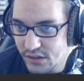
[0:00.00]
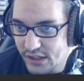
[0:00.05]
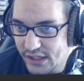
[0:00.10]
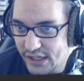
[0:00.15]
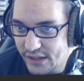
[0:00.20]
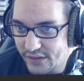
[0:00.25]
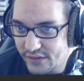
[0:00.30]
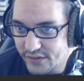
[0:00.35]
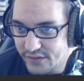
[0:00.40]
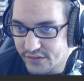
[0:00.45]

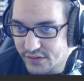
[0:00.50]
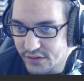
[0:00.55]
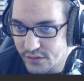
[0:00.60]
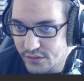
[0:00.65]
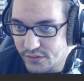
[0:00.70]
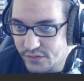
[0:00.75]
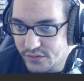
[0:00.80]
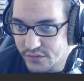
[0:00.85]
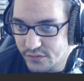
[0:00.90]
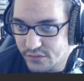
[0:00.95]
And this
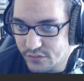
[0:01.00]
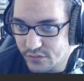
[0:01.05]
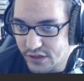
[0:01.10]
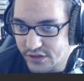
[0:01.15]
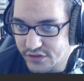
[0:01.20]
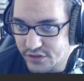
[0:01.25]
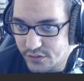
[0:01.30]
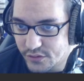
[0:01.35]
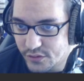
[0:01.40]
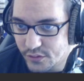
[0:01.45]
goes
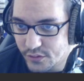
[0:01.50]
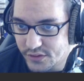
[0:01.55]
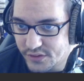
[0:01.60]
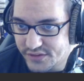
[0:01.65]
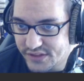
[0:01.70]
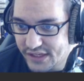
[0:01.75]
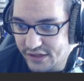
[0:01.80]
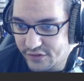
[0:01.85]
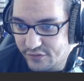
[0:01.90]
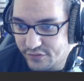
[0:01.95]
ratio coarse
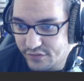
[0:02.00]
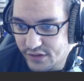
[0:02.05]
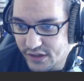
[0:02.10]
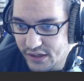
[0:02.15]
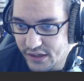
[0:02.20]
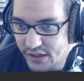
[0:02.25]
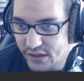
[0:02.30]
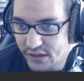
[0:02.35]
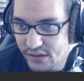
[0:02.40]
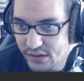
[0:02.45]
and
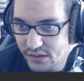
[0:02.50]
fine.